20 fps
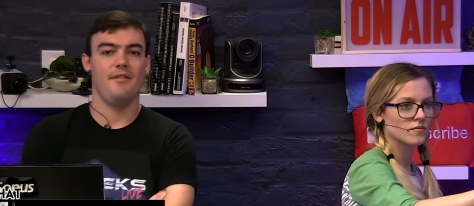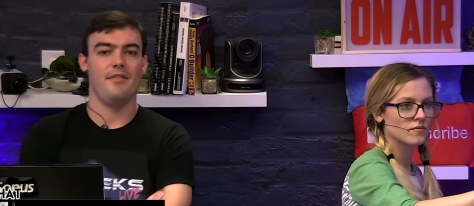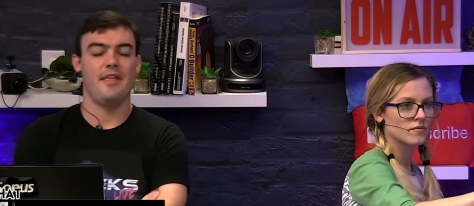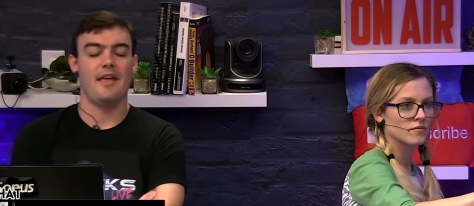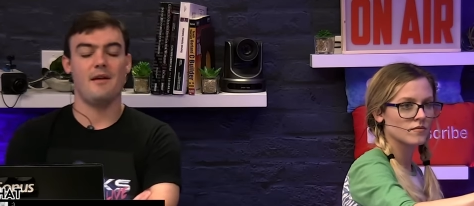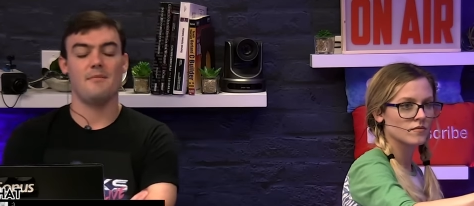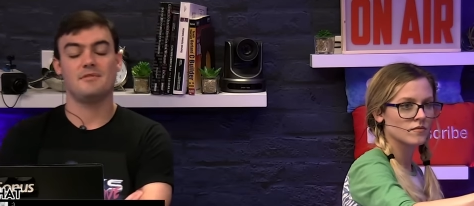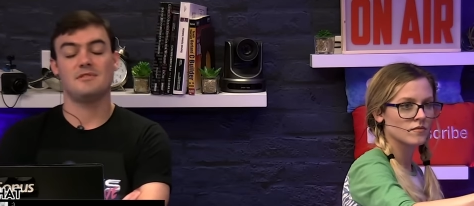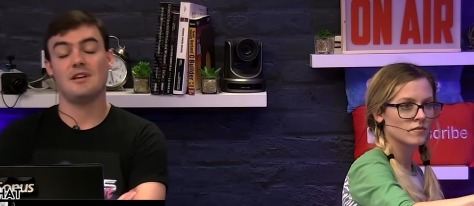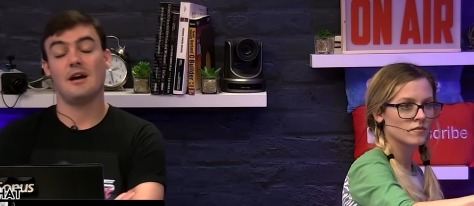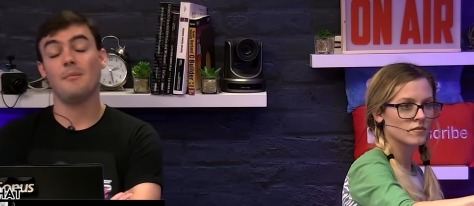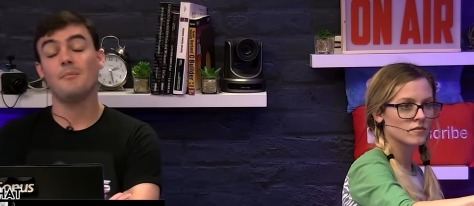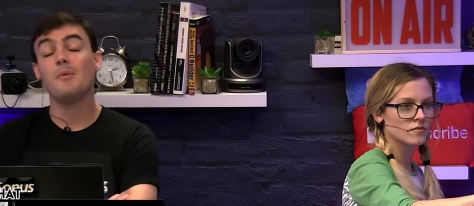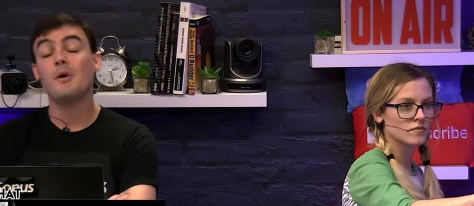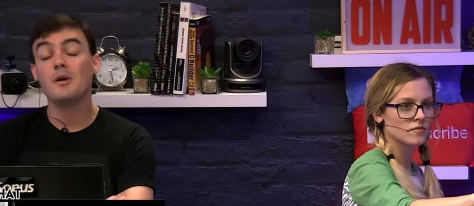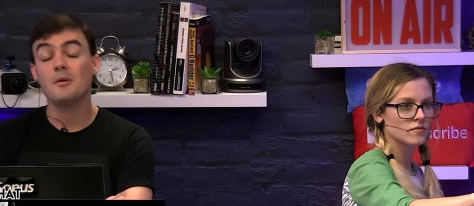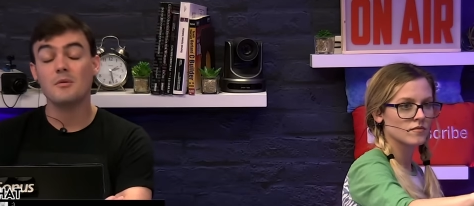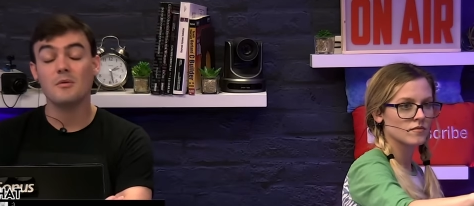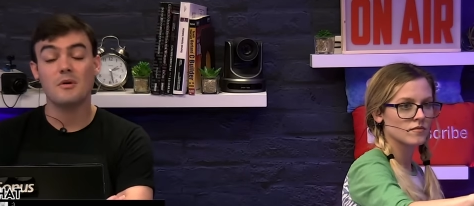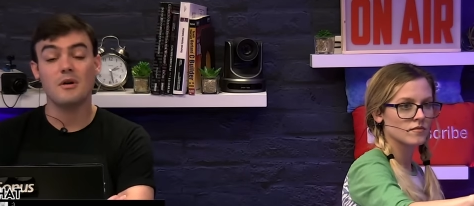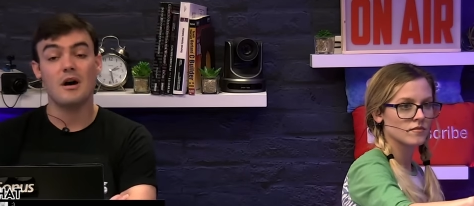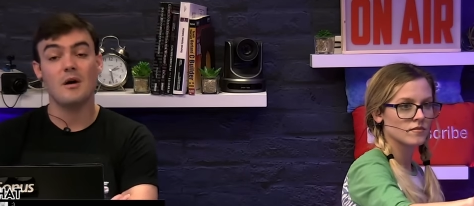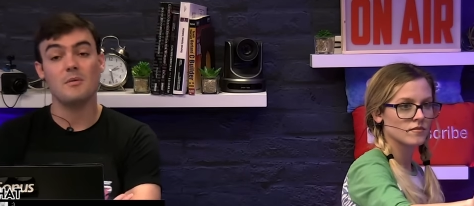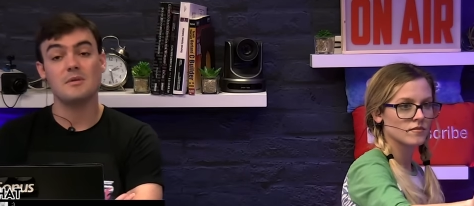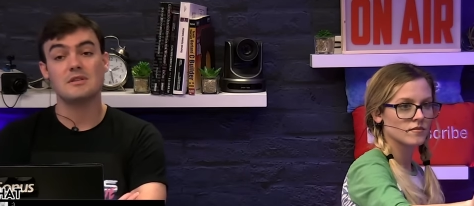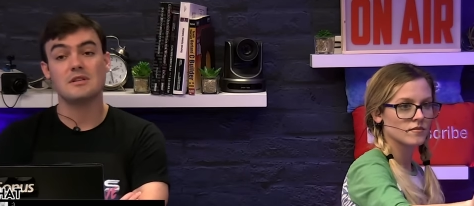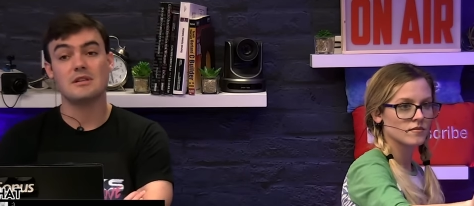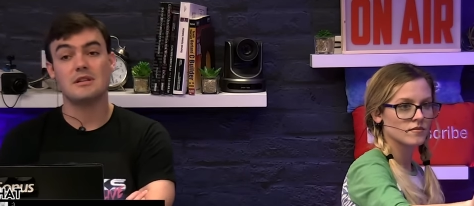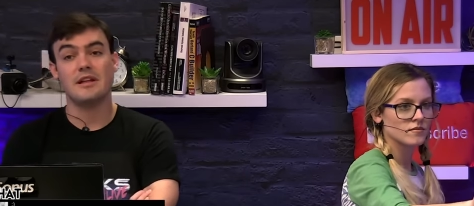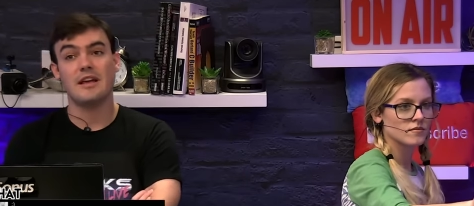Speaker 1: that someone uh,
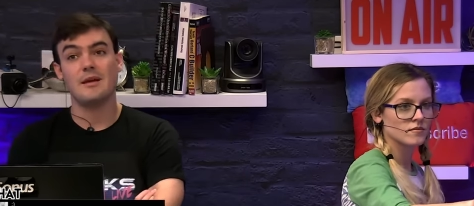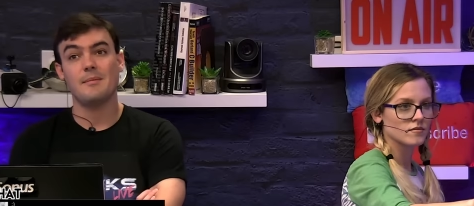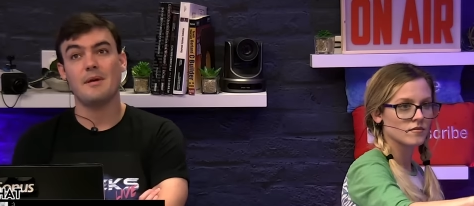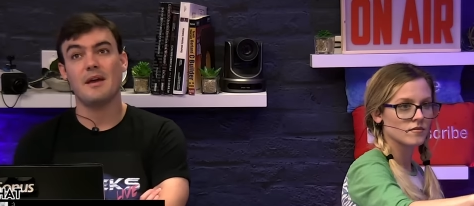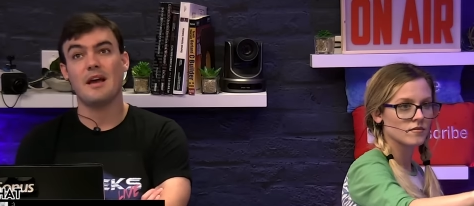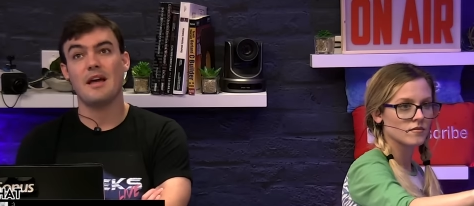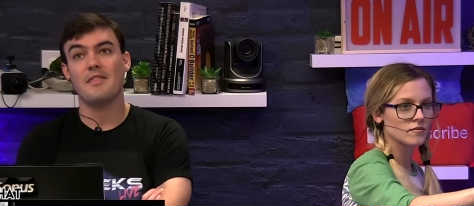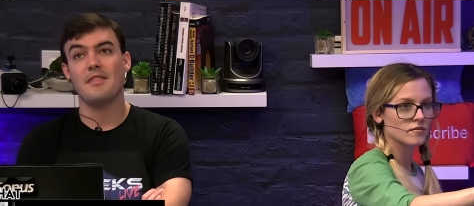was claiming,